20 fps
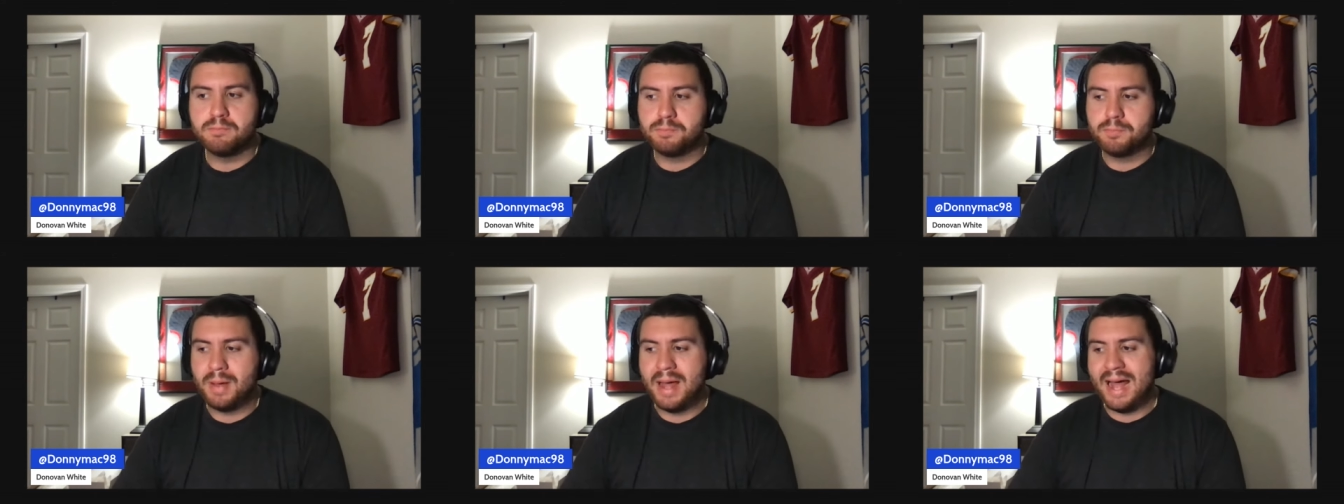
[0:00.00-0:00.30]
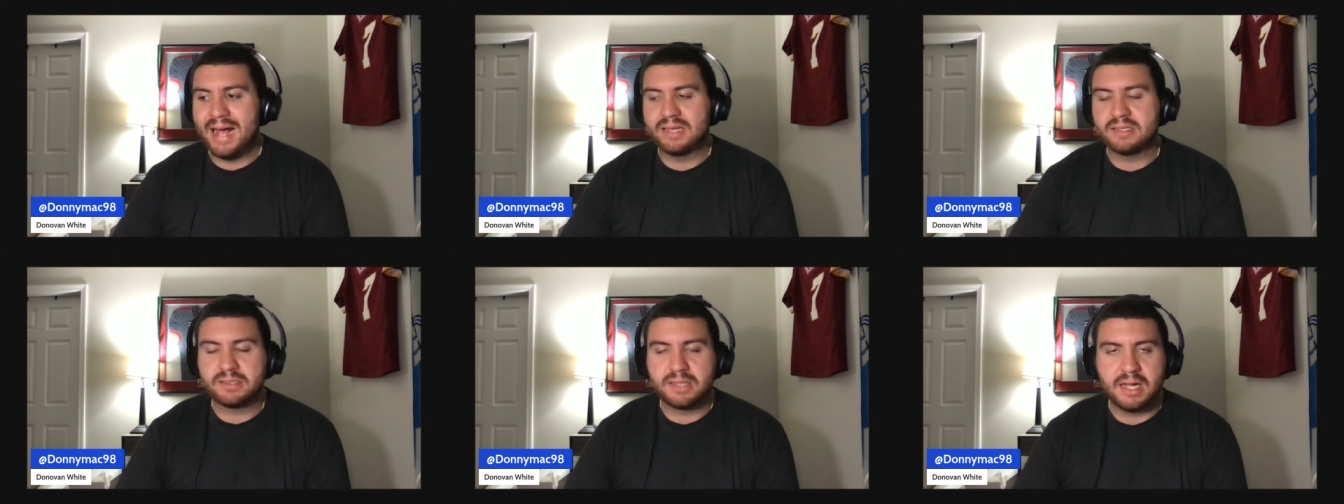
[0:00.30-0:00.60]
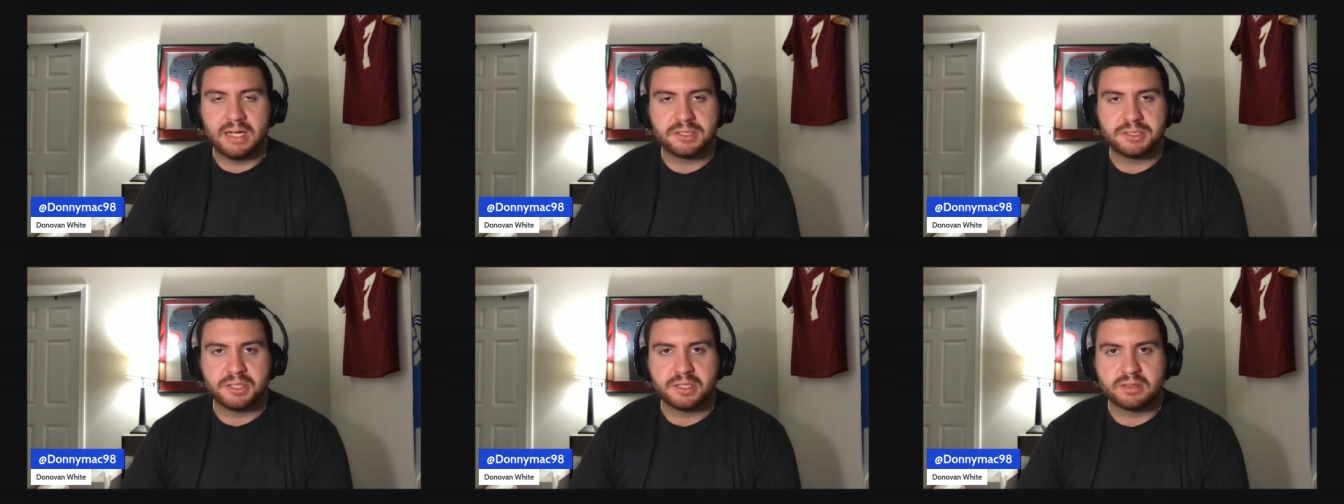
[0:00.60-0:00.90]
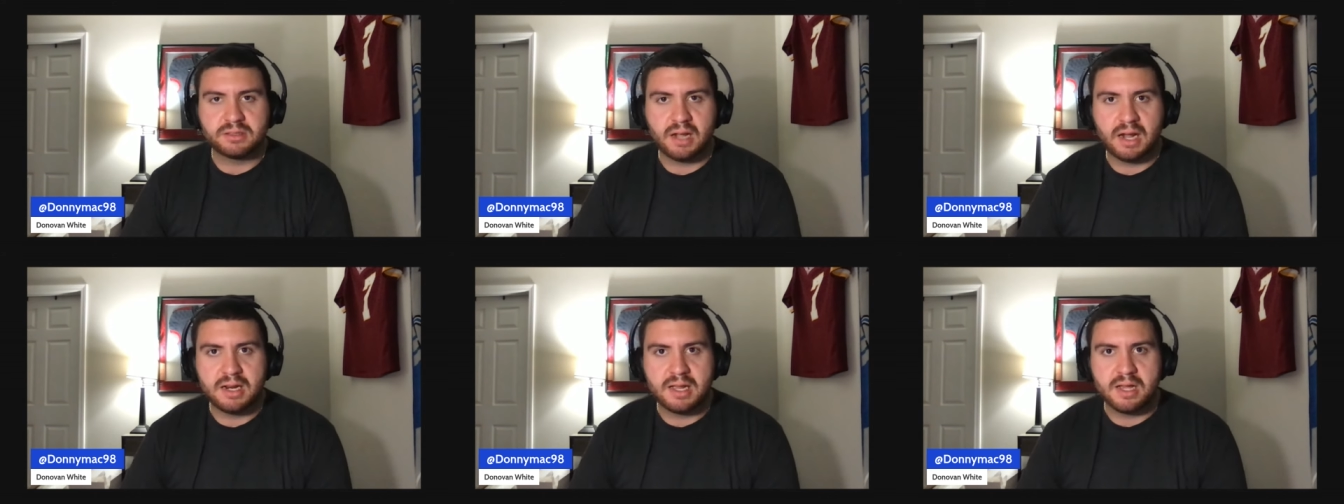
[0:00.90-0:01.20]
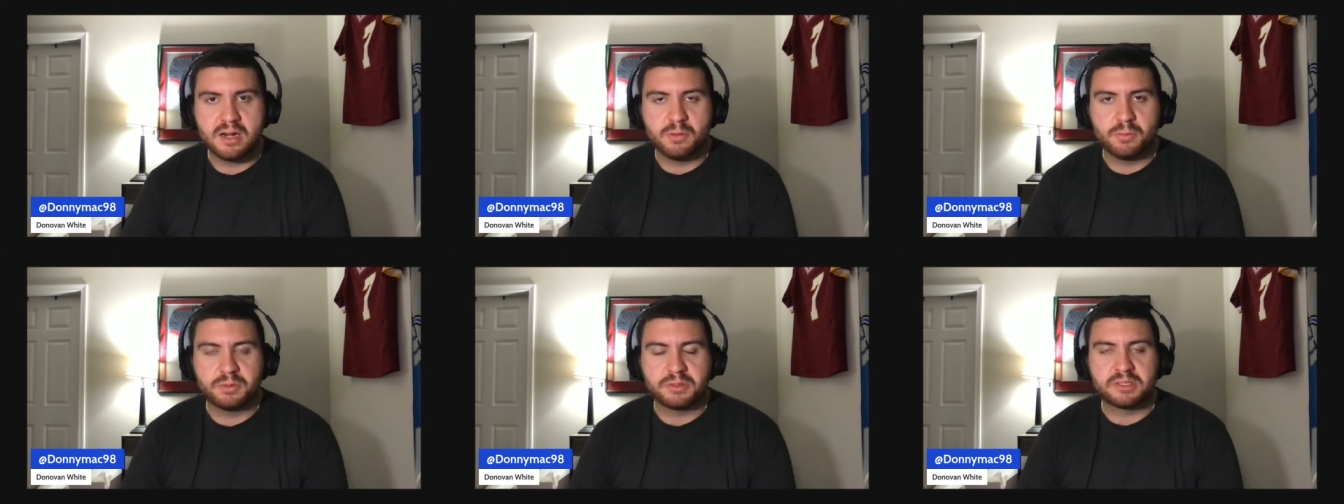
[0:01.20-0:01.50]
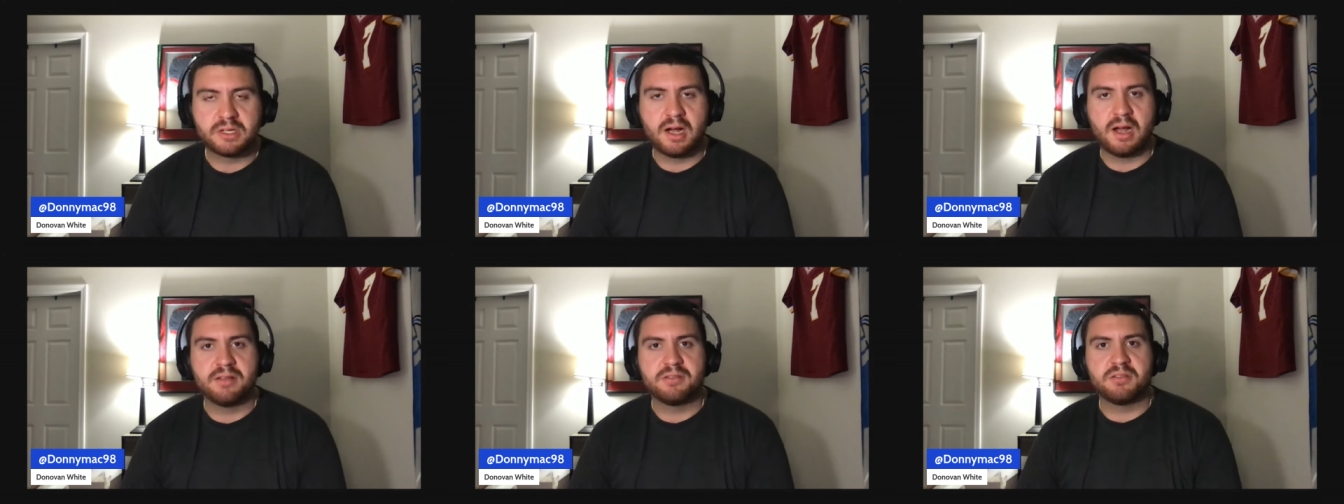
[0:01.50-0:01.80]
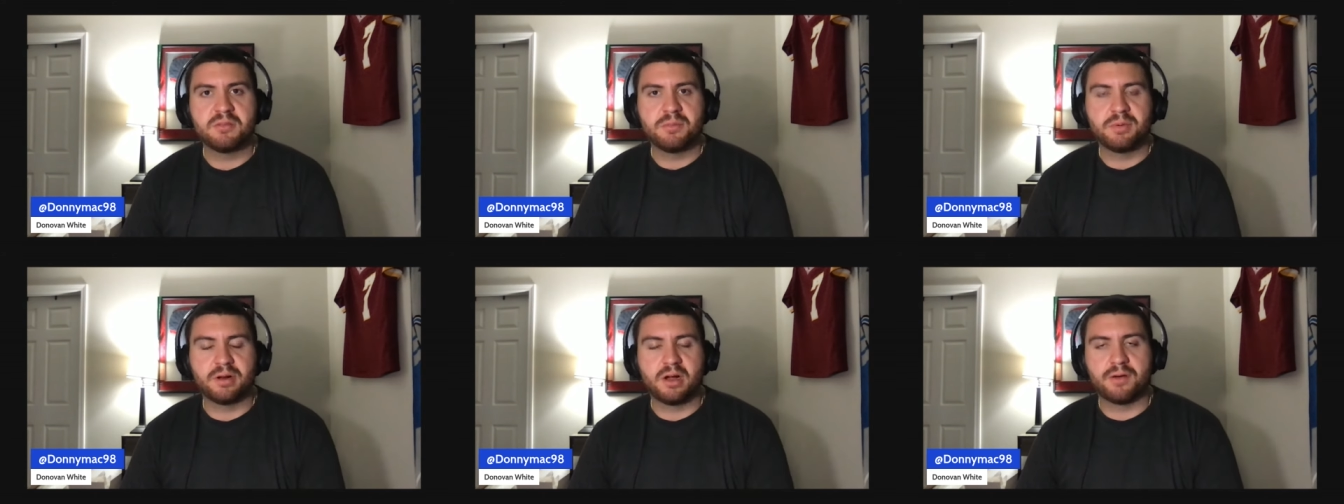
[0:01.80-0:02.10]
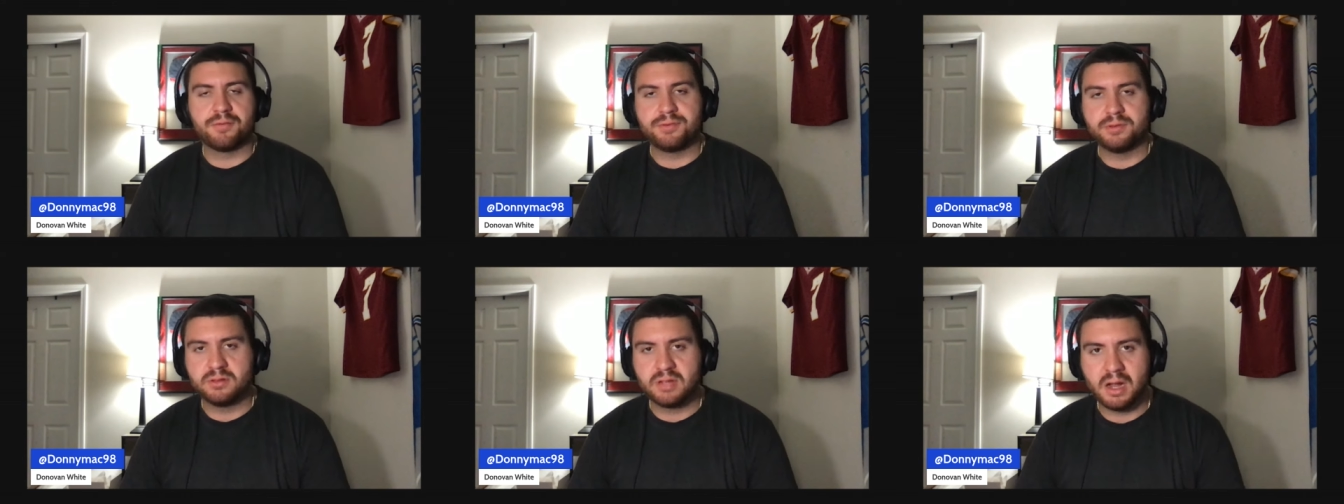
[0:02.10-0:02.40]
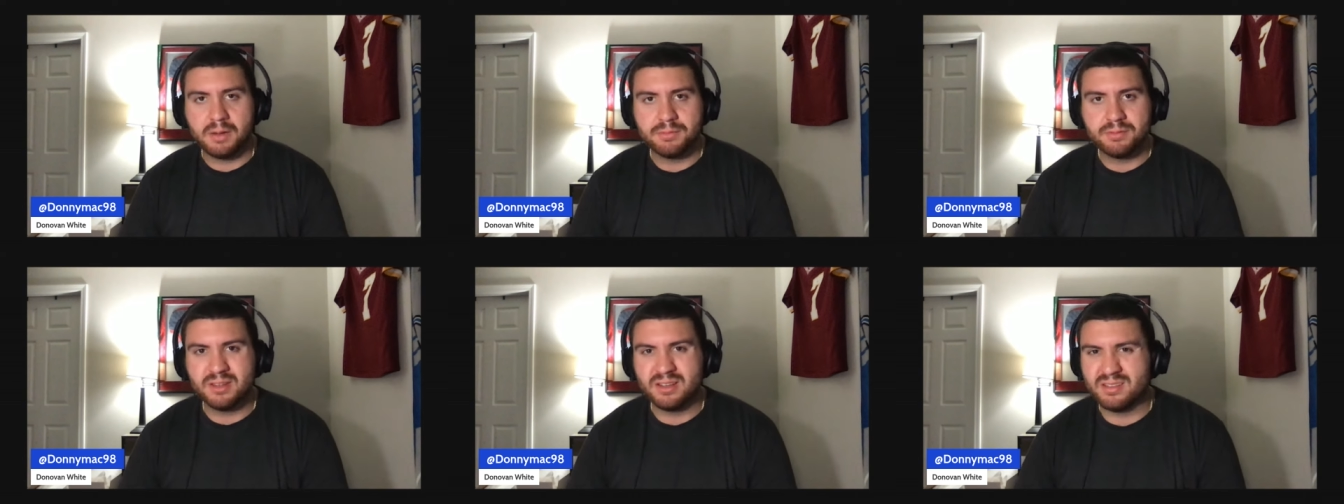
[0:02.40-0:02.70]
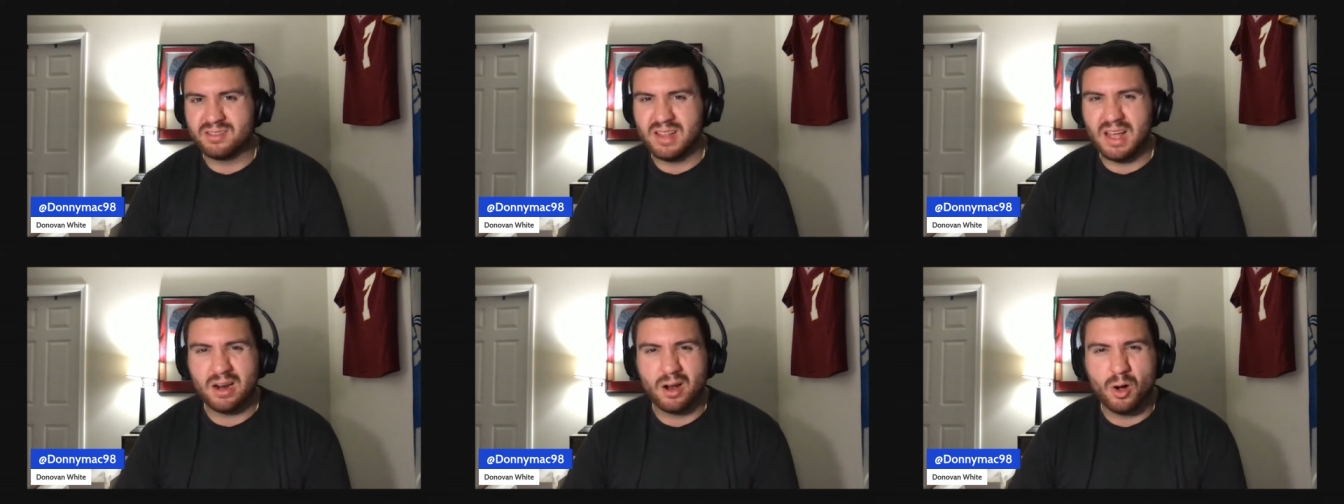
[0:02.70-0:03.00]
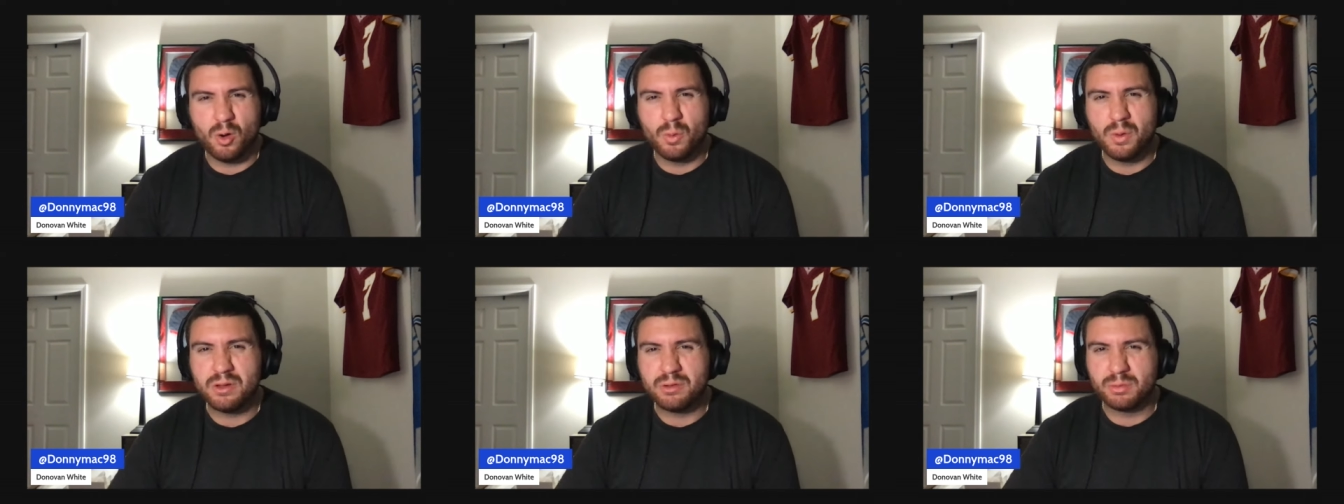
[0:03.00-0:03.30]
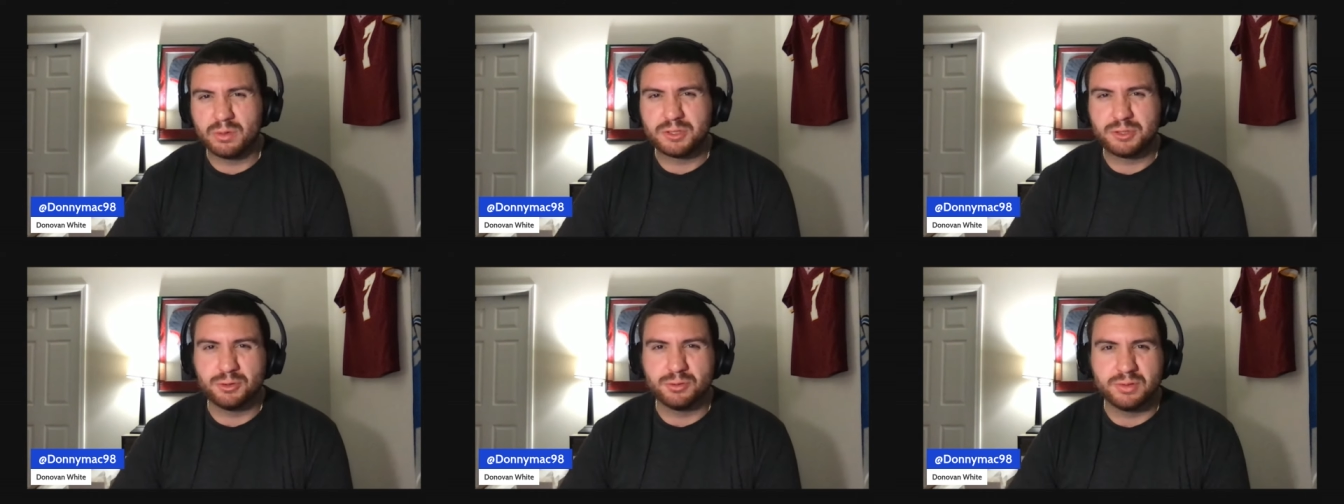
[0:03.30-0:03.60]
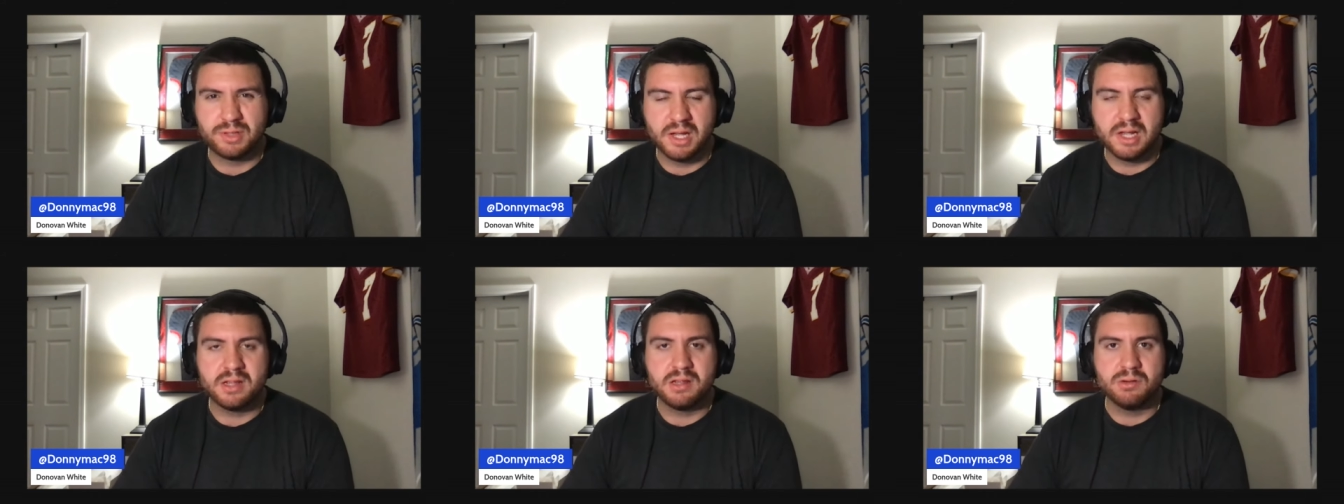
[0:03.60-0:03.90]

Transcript: pass catching tight end at Wisconsin, but oftentimes that's not always what you'll get.